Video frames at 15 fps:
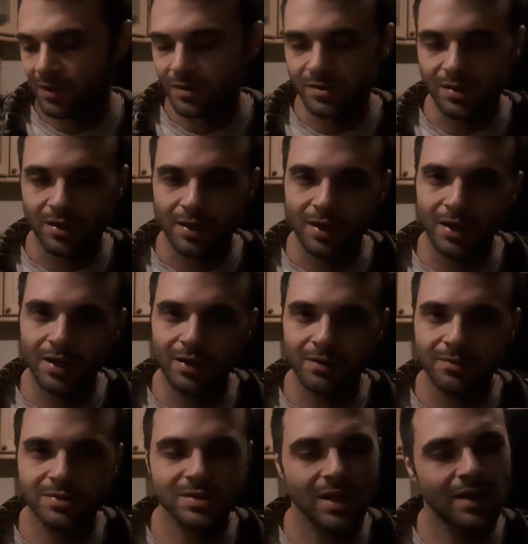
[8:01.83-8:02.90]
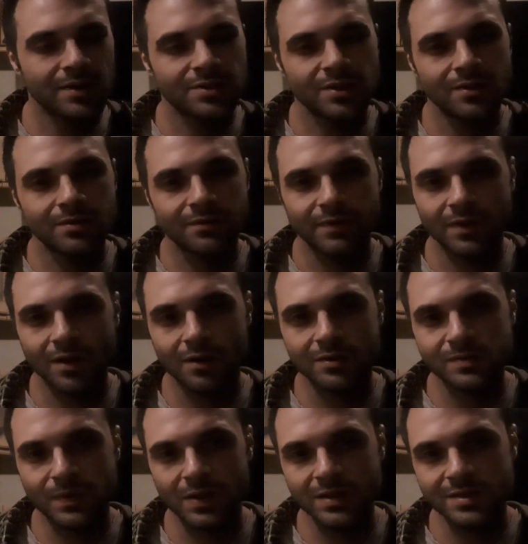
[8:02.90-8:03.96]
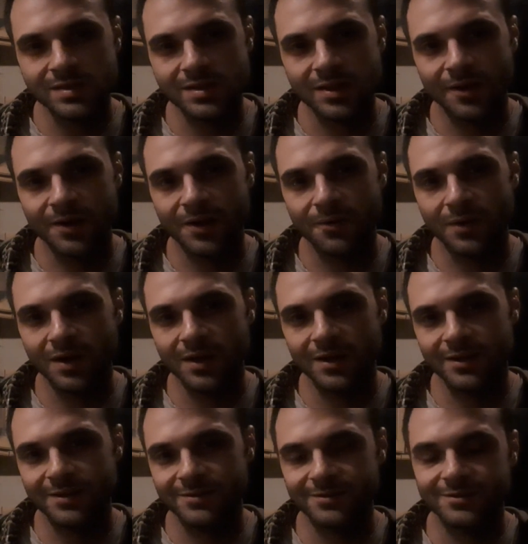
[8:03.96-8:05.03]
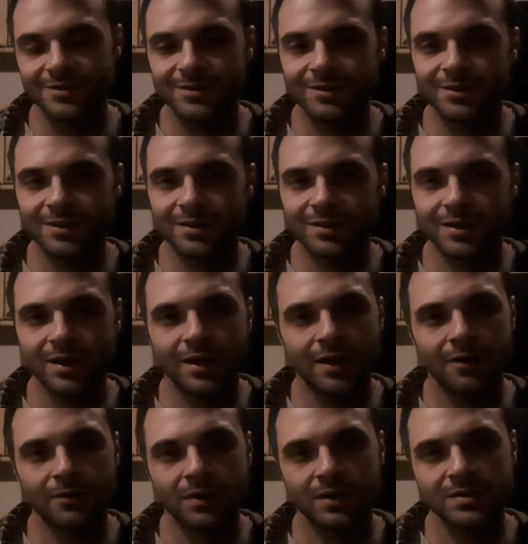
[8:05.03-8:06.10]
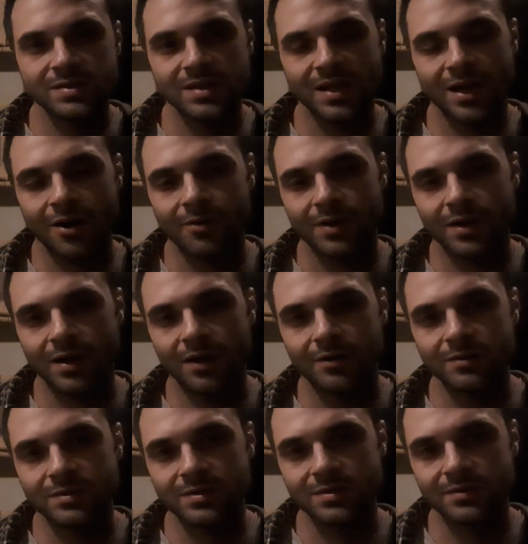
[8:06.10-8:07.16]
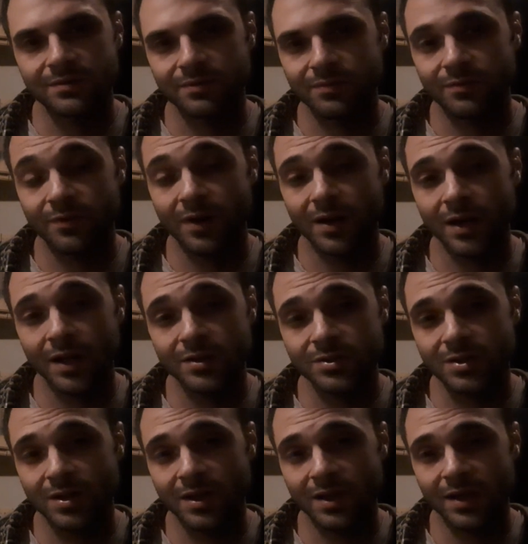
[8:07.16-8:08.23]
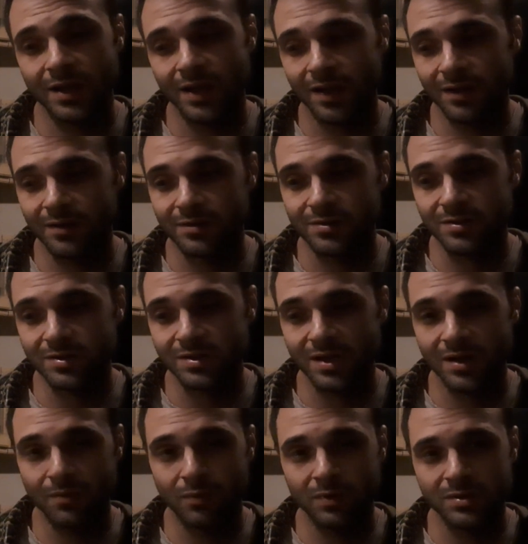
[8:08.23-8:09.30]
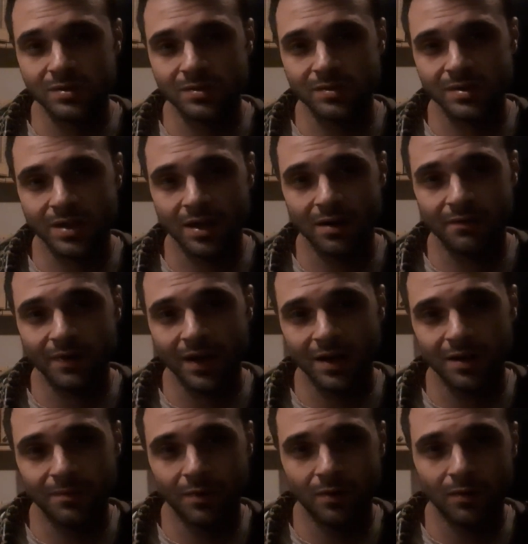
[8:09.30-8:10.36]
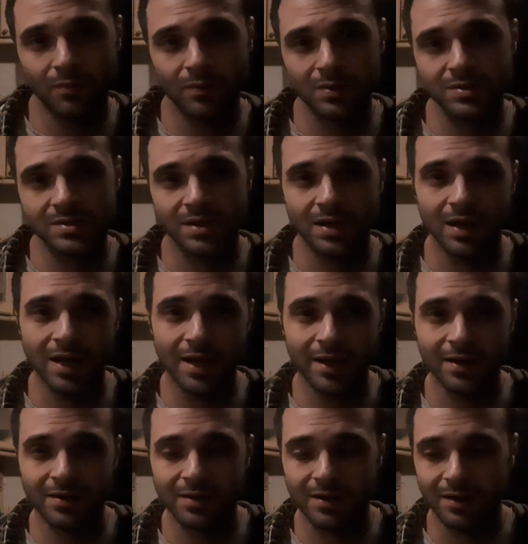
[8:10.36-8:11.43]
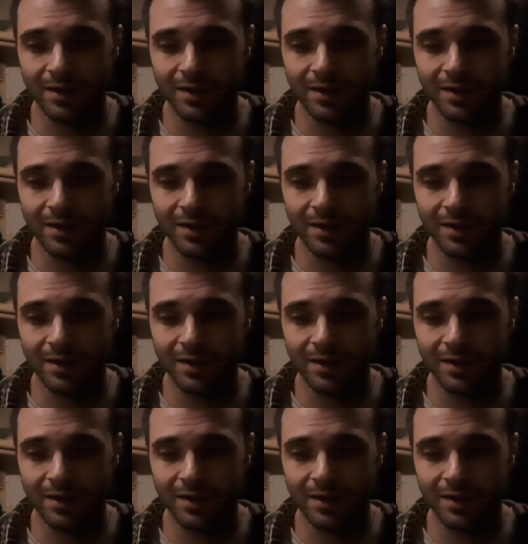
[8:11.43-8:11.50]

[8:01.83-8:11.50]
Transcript: So, yeah, stay tuned for those ones anyway. And, uh, yeah, I'm going to see how it goes financially and just see what's still available and what's still ain't.